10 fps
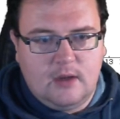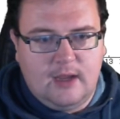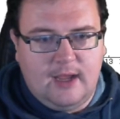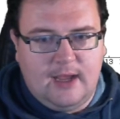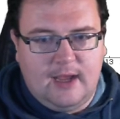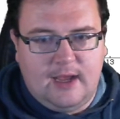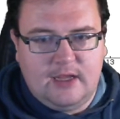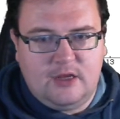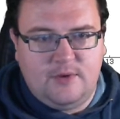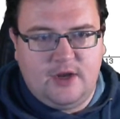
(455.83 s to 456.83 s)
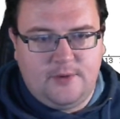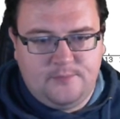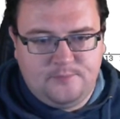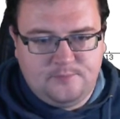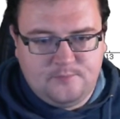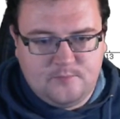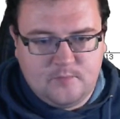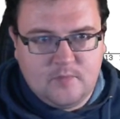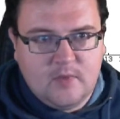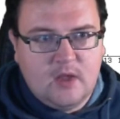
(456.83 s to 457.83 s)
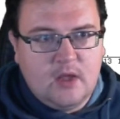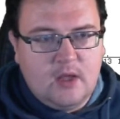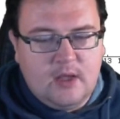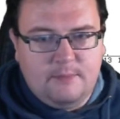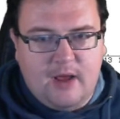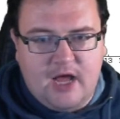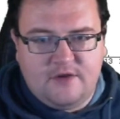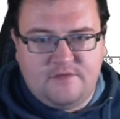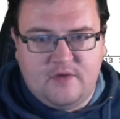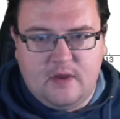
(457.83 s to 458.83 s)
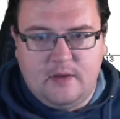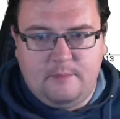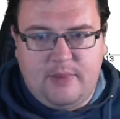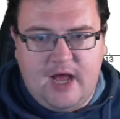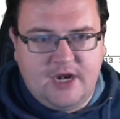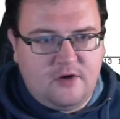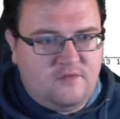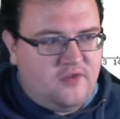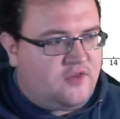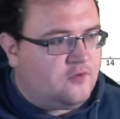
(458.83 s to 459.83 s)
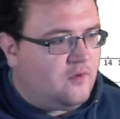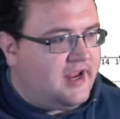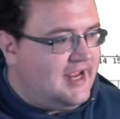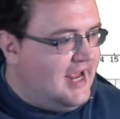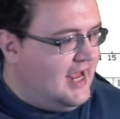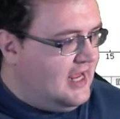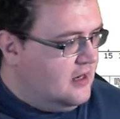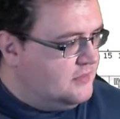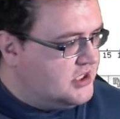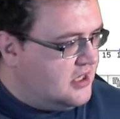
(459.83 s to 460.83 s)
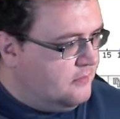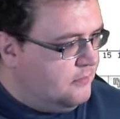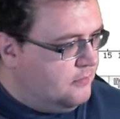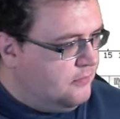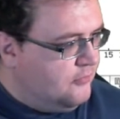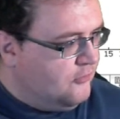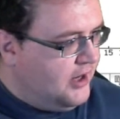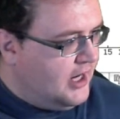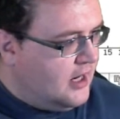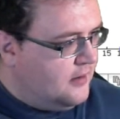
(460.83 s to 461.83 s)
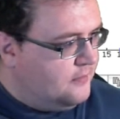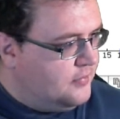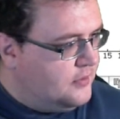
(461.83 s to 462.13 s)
Aha, here we go. Part of 3E. I'm just going to bring up...